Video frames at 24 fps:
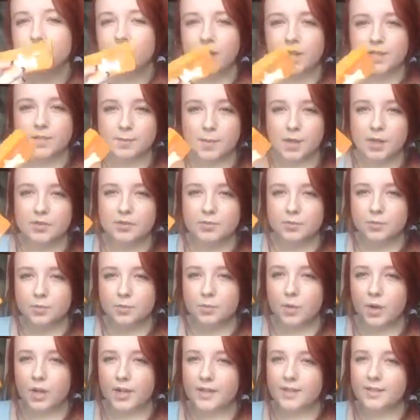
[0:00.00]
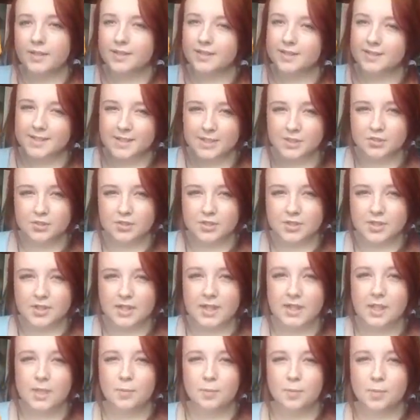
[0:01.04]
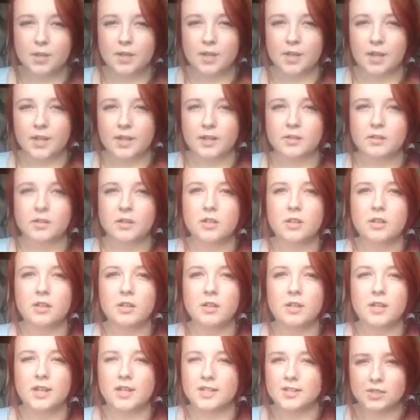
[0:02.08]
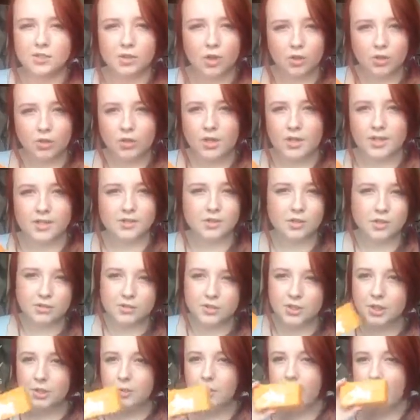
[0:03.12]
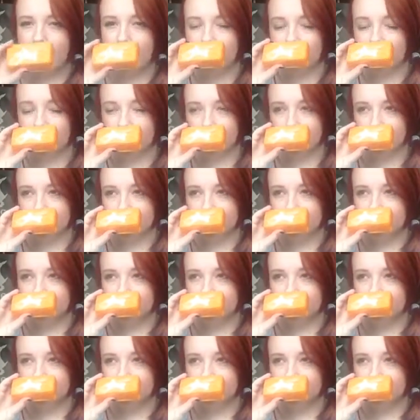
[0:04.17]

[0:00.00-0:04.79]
It smells quite citrusy, but like it's not too heavy.